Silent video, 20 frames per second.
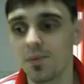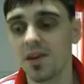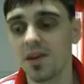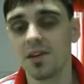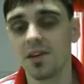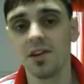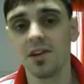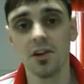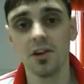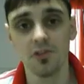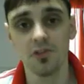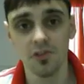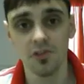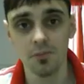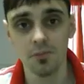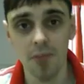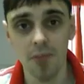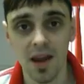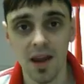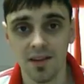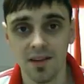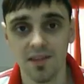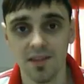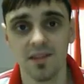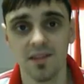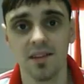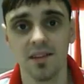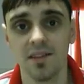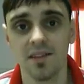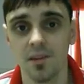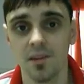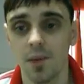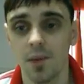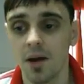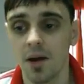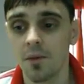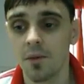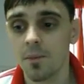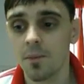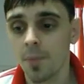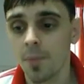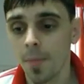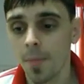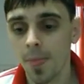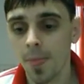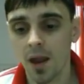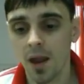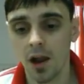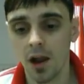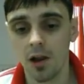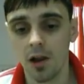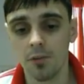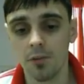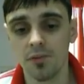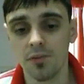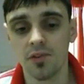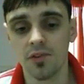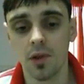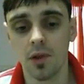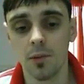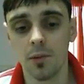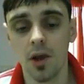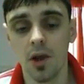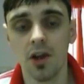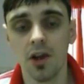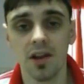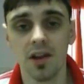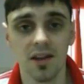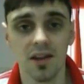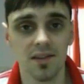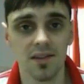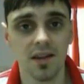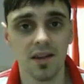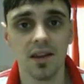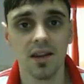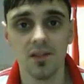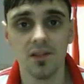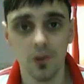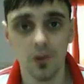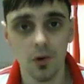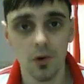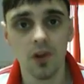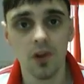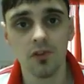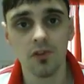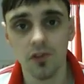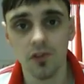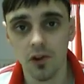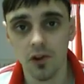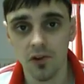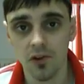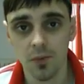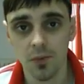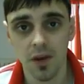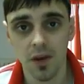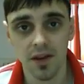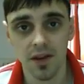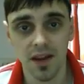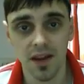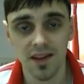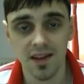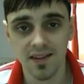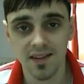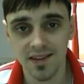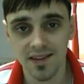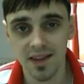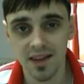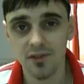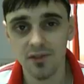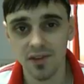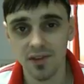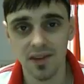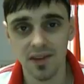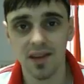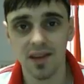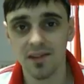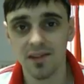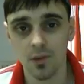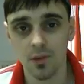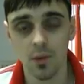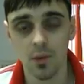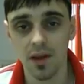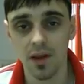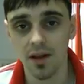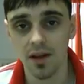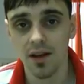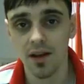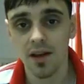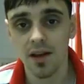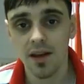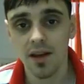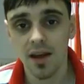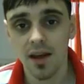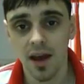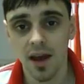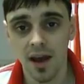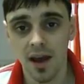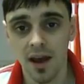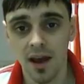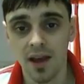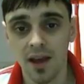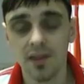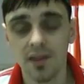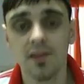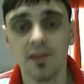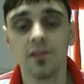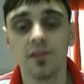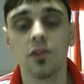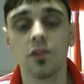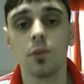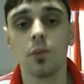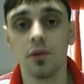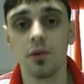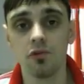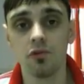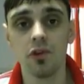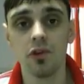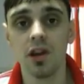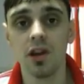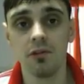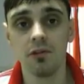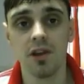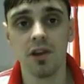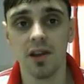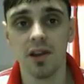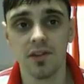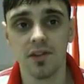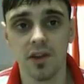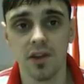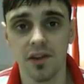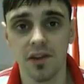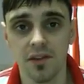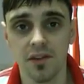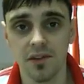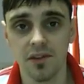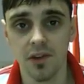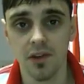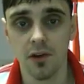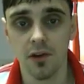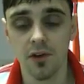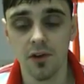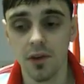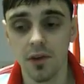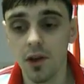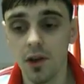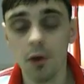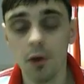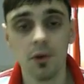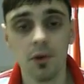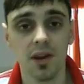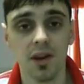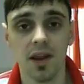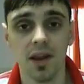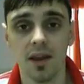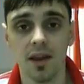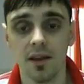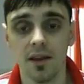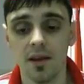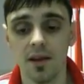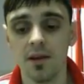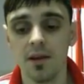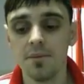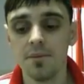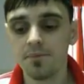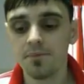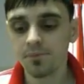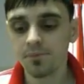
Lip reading: mean, you know, just max this system out. So I'm earning a steady $200 per day, 7 days a week. And this is going to be really, really exciting stuff. I know I'm going to get there,